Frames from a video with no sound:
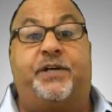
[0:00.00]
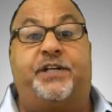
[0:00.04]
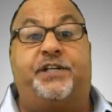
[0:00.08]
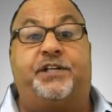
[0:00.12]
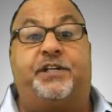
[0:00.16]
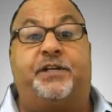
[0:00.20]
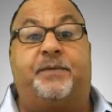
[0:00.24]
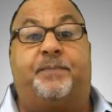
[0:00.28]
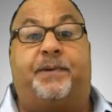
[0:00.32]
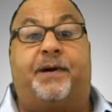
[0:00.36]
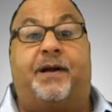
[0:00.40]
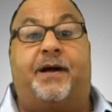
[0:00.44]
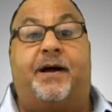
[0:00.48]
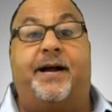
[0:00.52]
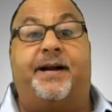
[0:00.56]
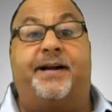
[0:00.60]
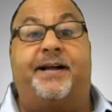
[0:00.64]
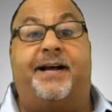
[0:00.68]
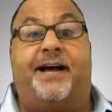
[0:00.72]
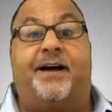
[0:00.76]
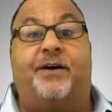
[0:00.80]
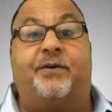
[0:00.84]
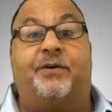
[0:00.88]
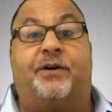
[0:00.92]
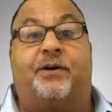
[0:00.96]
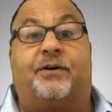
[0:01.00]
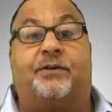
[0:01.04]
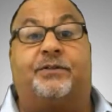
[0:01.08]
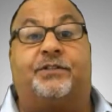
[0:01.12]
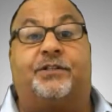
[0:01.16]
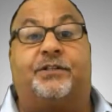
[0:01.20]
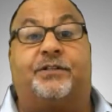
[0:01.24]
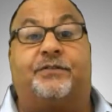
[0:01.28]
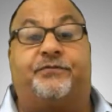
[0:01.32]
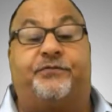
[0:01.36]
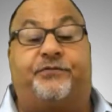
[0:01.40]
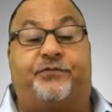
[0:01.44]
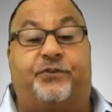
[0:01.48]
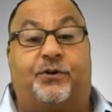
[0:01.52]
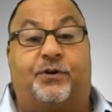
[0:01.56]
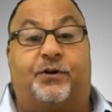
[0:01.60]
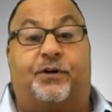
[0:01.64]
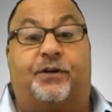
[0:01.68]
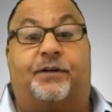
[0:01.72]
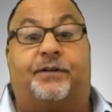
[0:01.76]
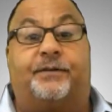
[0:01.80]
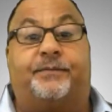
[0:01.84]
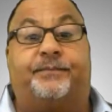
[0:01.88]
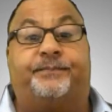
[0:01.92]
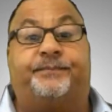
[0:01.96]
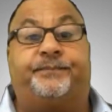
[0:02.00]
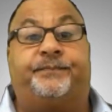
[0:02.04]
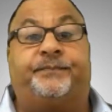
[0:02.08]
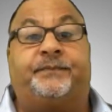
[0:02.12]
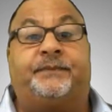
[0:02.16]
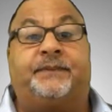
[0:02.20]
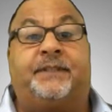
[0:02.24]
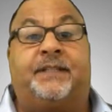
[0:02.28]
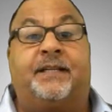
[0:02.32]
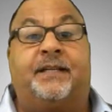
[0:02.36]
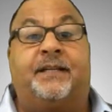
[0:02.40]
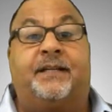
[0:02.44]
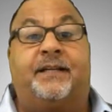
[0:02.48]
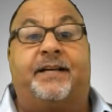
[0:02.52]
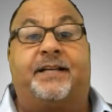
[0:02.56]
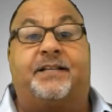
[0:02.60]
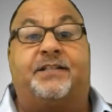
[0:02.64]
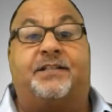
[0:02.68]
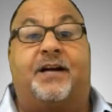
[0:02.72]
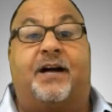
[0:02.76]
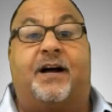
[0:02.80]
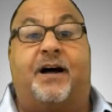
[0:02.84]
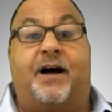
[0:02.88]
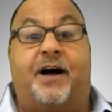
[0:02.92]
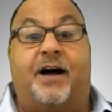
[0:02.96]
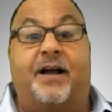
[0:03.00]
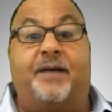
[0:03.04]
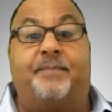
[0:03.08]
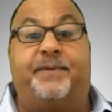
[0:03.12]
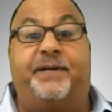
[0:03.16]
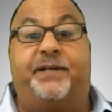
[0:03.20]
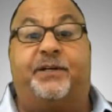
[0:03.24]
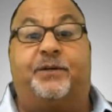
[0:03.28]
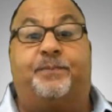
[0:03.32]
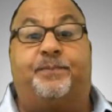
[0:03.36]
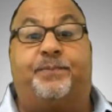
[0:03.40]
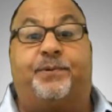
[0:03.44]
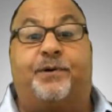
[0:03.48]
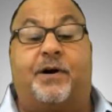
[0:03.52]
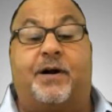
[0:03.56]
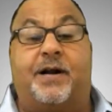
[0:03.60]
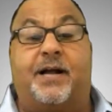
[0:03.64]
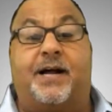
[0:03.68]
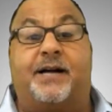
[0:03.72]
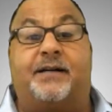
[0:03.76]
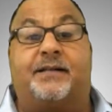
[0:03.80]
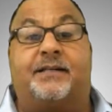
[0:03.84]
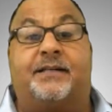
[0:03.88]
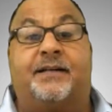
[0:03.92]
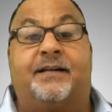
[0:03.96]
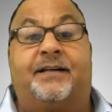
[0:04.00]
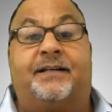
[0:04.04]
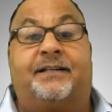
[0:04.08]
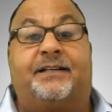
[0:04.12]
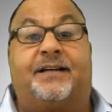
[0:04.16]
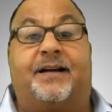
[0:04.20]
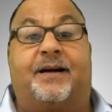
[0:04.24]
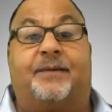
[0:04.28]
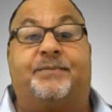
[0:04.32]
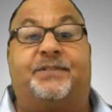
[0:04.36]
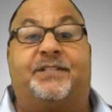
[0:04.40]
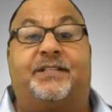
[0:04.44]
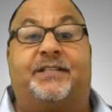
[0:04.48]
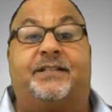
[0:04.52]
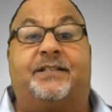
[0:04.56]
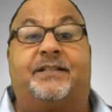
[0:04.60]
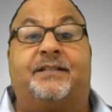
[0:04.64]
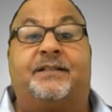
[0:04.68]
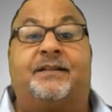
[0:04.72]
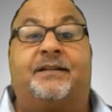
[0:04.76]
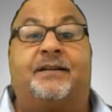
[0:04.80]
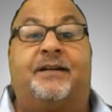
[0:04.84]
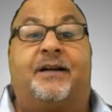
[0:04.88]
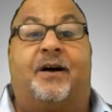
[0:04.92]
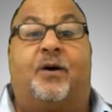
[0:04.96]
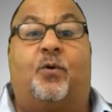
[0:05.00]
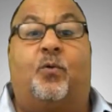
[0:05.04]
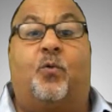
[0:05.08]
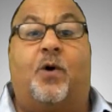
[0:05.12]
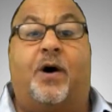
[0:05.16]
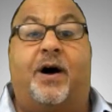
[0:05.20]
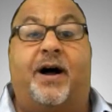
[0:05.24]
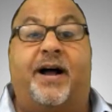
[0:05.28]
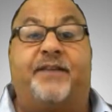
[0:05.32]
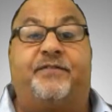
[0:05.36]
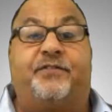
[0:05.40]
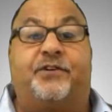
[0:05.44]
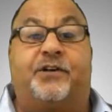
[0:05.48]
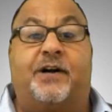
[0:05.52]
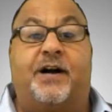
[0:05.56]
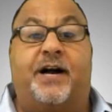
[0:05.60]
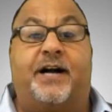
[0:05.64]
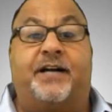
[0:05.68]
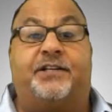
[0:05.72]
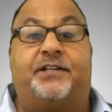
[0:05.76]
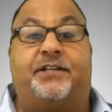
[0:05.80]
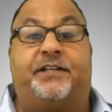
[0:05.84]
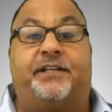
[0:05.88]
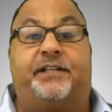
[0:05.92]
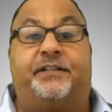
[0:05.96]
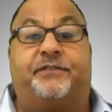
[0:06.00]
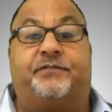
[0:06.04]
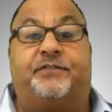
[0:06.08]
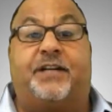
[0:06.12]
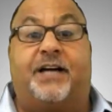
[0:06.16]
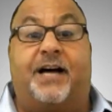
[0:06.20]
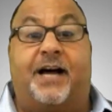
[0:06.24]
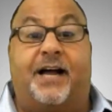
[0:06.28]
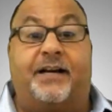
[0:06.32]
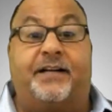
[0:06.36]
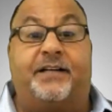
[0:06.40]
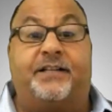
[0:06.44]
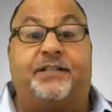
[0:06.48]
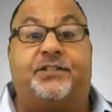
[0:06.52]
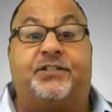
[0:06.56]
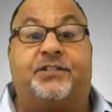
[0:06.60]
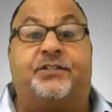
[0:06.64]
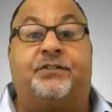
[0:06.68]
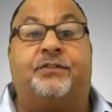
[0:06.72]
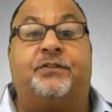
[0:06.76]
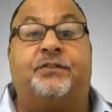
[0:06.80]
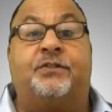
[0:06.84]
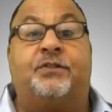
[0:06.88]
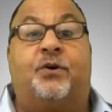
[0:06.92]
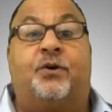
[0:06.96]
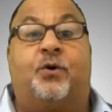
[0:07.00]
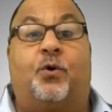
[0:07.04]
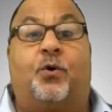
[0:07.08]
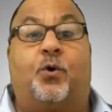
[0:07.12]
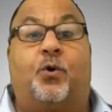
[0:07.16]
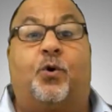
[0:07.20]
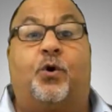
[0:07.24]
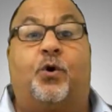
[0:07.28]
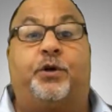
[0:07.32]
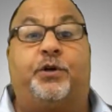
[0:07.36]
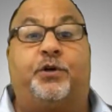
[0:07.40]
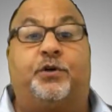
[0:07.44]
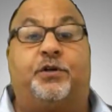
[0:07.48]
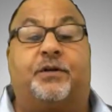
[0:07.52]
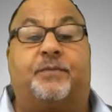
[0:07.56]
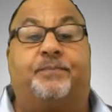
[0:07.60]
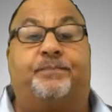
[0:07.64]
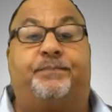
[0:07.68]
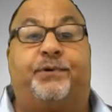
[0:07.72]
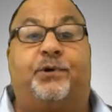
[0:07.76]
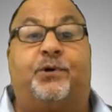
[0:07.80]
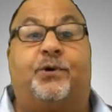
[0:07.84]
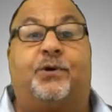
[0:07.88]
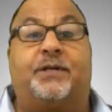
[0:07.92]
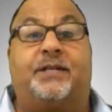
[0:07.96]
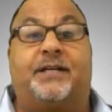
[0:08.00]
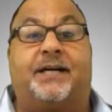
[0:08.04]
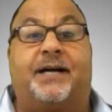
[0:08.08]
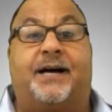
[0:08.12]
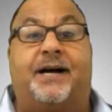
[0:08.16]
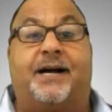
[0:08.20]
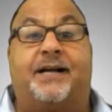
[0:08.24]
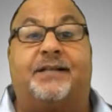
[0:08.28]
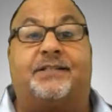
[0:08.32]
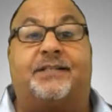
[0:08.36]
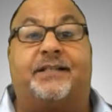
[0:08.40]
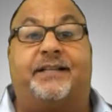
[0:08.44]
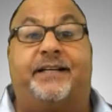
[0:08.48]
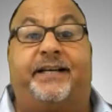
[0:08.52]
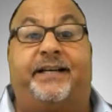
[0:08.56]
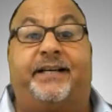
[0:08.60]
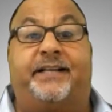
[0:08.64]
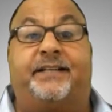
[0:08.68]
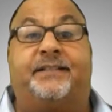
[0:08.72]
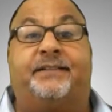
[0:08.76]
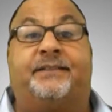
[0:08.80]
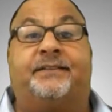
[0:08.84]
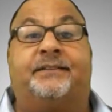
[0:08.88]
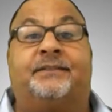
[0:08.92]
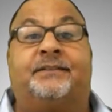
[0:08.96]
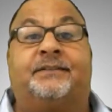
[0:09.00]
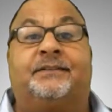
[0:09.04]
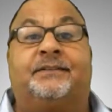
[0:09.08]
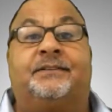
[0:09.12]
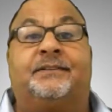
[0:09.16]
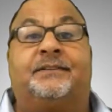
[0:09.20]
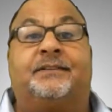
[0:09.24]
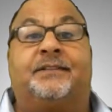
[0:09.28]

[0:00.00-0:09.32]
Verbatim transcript: or squeegee applied out onto the floor. It's a high build product, comes in a wide variety of colors, or you can broadcast in